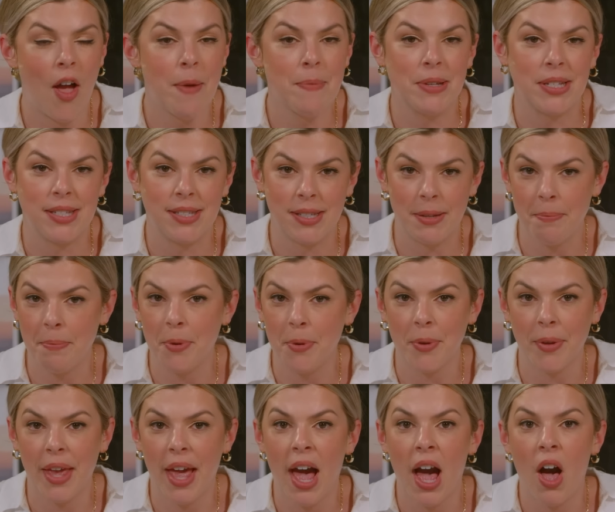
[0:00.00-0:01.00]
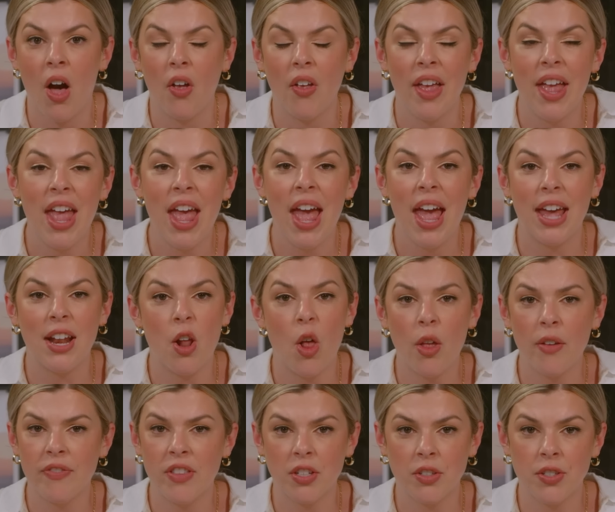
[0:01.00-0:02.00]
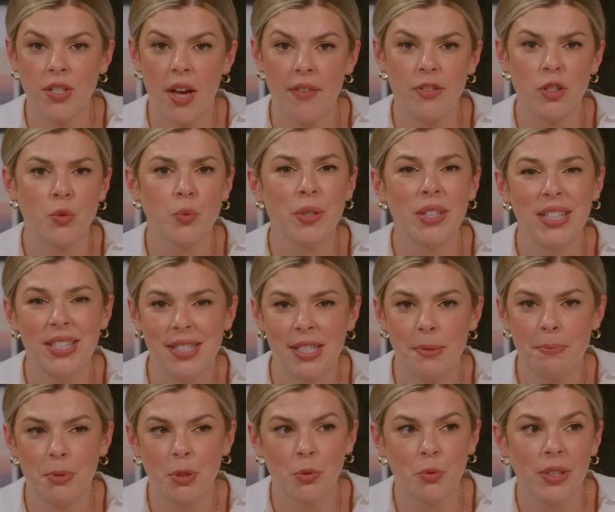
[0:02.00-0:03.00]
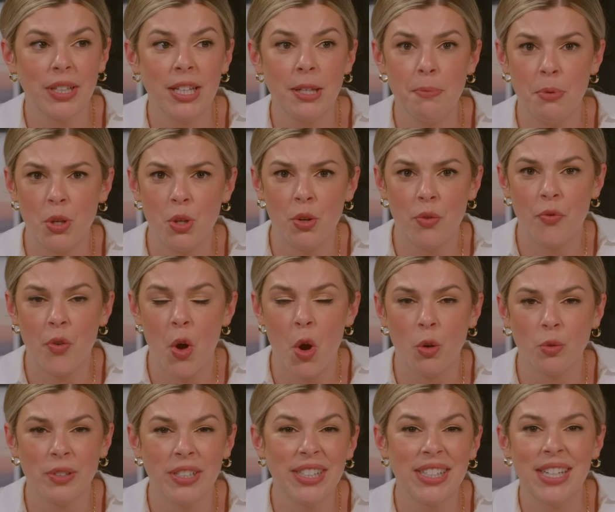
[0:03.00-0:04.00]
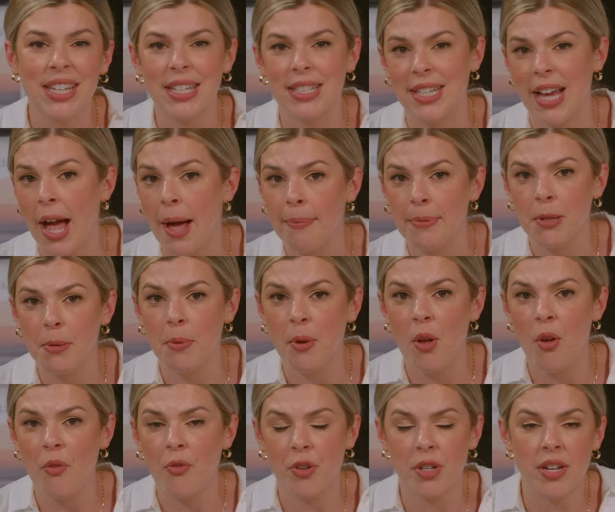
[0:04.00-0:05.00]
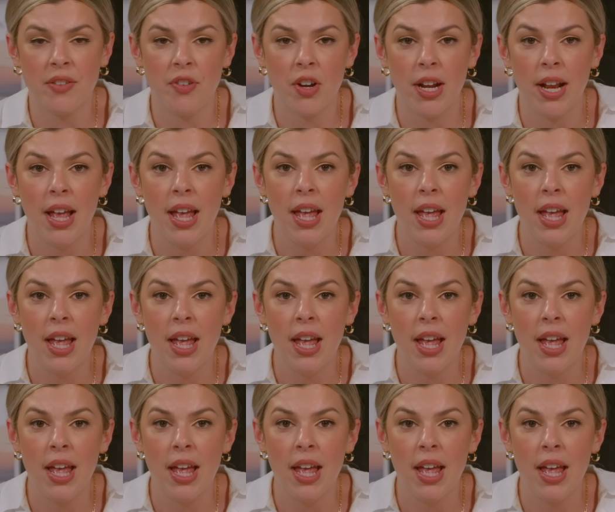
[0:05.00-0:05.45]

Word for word: I'm a simple gal, and all of their stuff is really simple, really beautiful, really adaptable for different